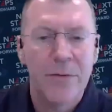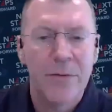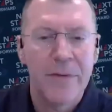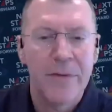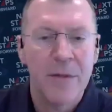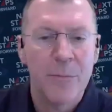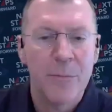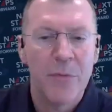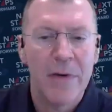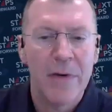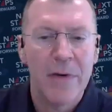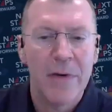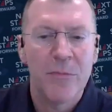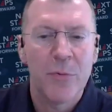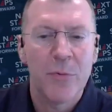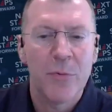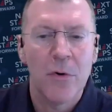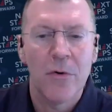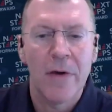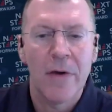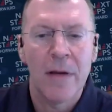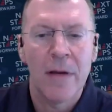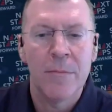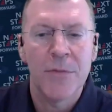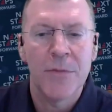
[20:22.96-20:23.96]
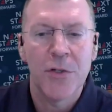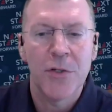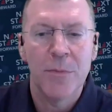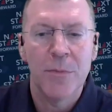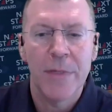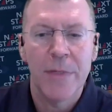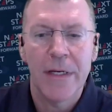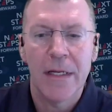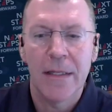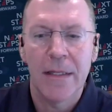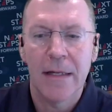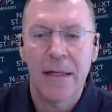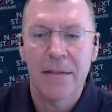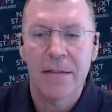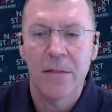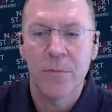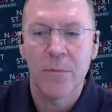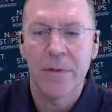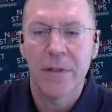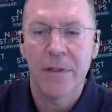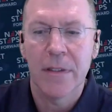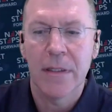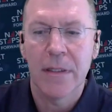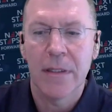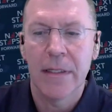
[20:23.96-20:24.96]
think preventive programs should be connected
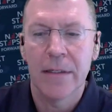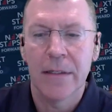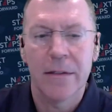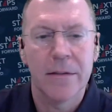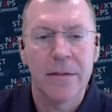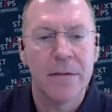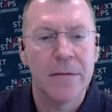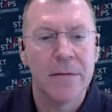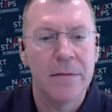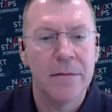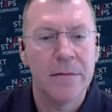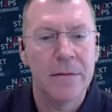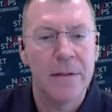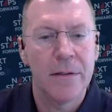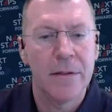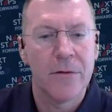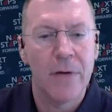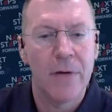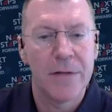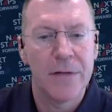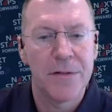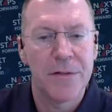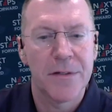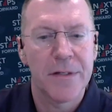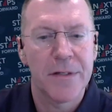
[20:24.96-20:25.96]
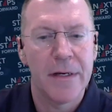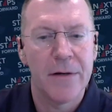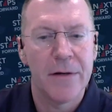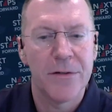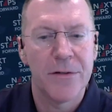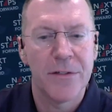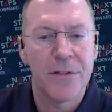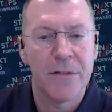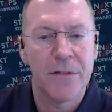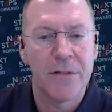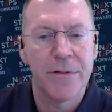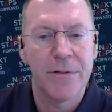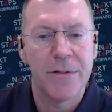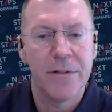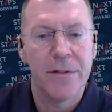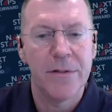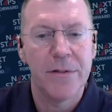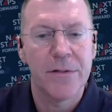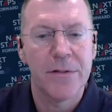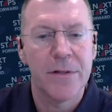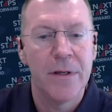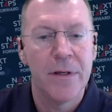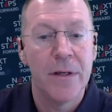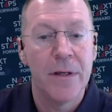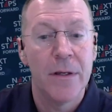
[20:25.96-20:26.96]
with clinical and crisis care
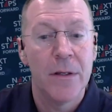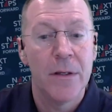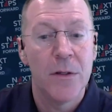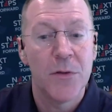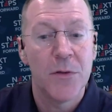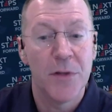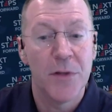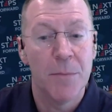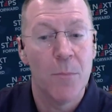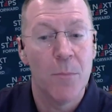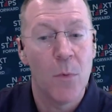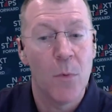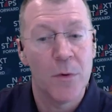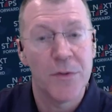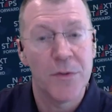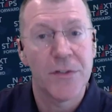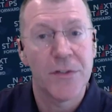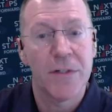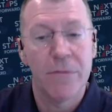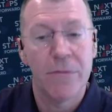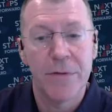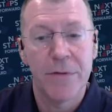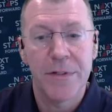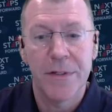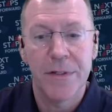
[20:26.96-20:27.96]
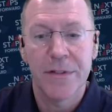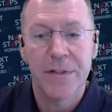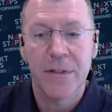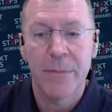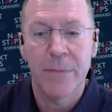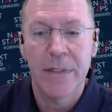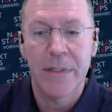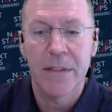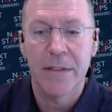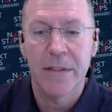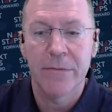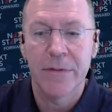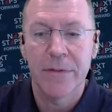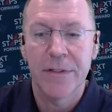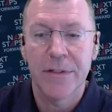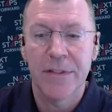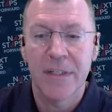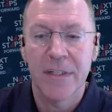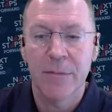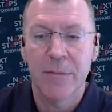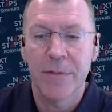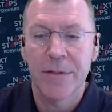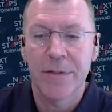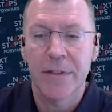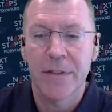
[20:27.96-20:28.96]
services so that more services can be delivered
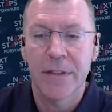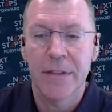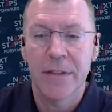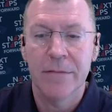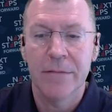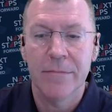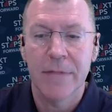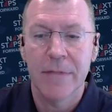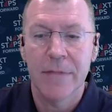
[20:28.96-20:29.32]
seamlessly